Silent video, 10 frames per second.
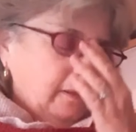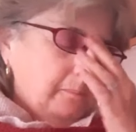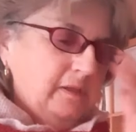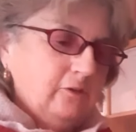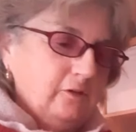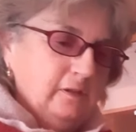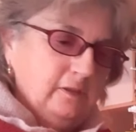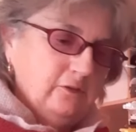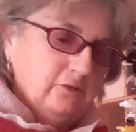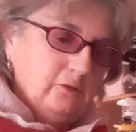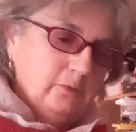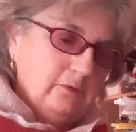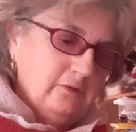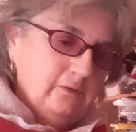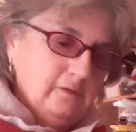I'm literally just going
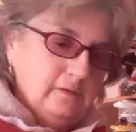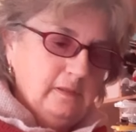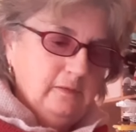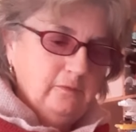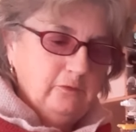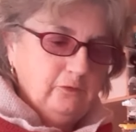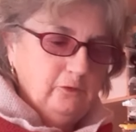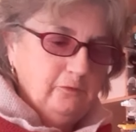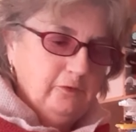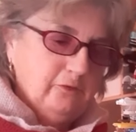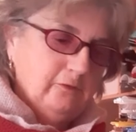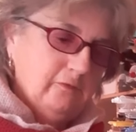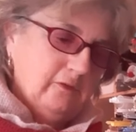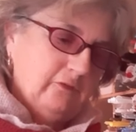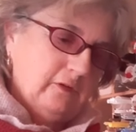to heat the surface of
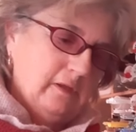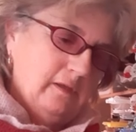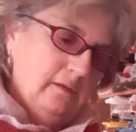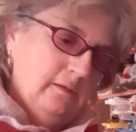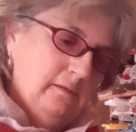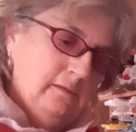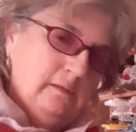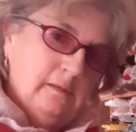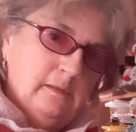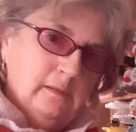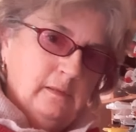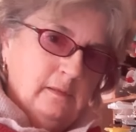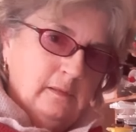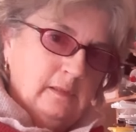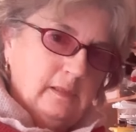this again.
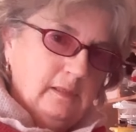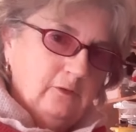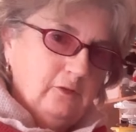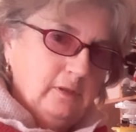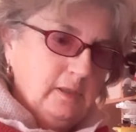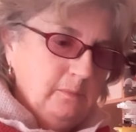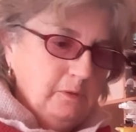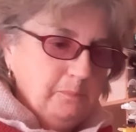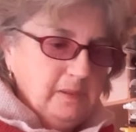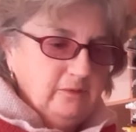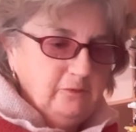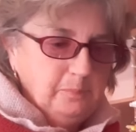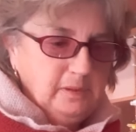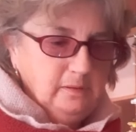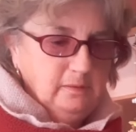And again, try and keep your base
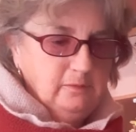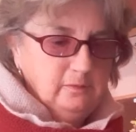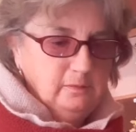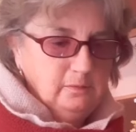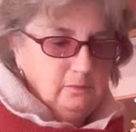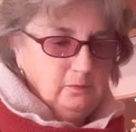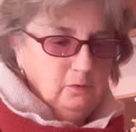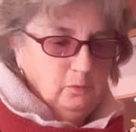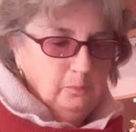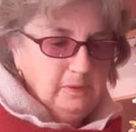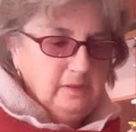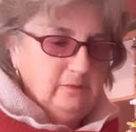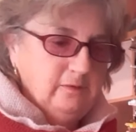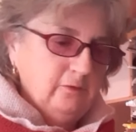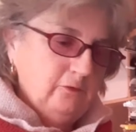beads cool, but
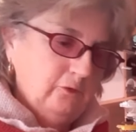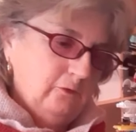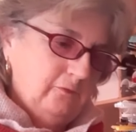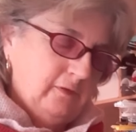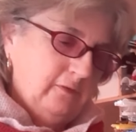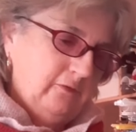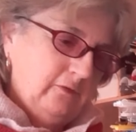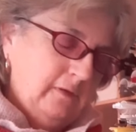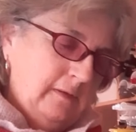heating the surface.